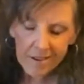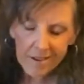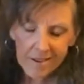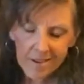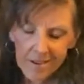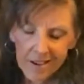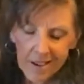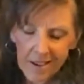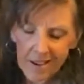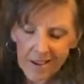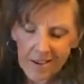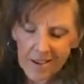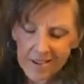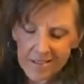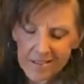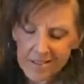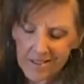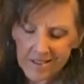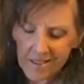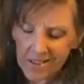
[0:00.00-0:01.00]
Okay,
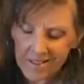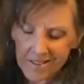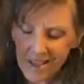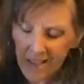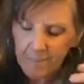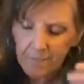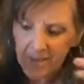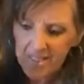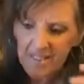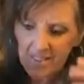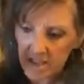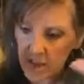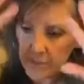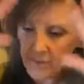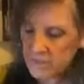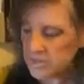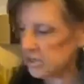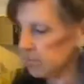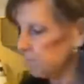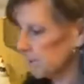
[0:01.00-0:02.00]
th that makes
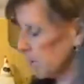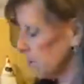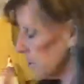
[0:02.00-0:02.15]
everything